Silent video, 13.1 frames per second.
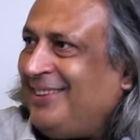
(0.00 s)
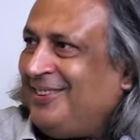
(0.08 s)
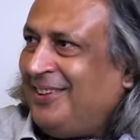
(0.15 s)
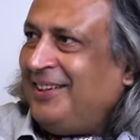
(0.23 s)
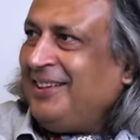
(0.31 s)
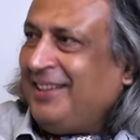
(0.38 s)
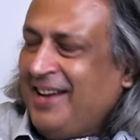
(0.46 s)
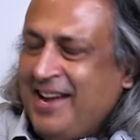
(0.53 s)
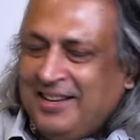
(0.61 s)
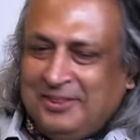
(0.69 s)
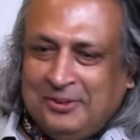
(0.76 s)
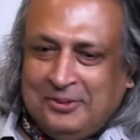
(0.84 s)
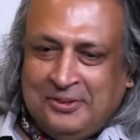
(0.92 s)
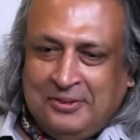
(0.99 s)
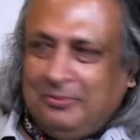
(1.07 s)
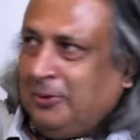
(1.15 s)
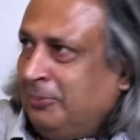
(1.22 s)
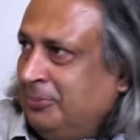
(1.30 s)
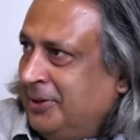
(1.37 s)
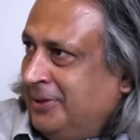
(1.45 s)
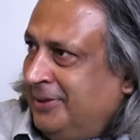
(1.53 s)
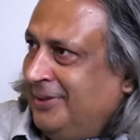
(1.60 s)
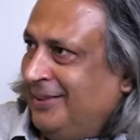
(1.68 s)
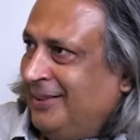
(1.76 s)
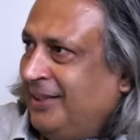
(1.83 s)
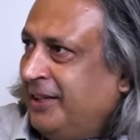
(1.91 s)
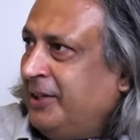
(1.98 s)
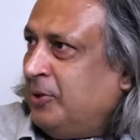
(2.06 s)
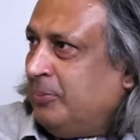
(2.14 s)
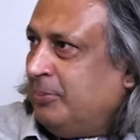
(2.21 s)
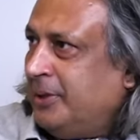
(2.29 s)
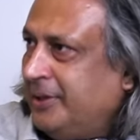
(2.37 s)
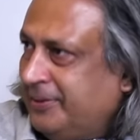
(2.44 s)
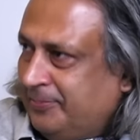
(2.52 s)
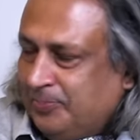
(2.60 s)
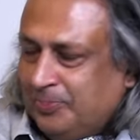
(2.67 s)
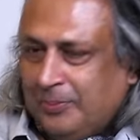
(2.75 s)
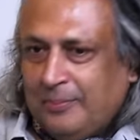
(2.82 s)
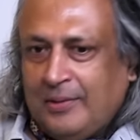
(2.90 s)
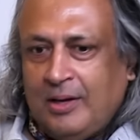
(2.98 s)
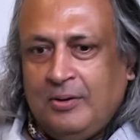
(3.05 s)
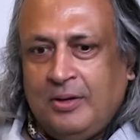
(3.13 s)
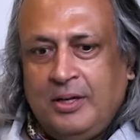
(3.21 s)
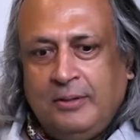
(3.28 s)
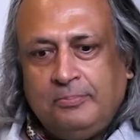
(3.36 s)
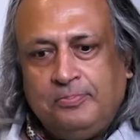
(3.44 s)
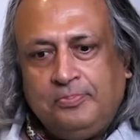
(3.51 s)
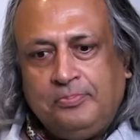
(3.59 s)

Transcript: Okay. So from the Ghani government. Okay.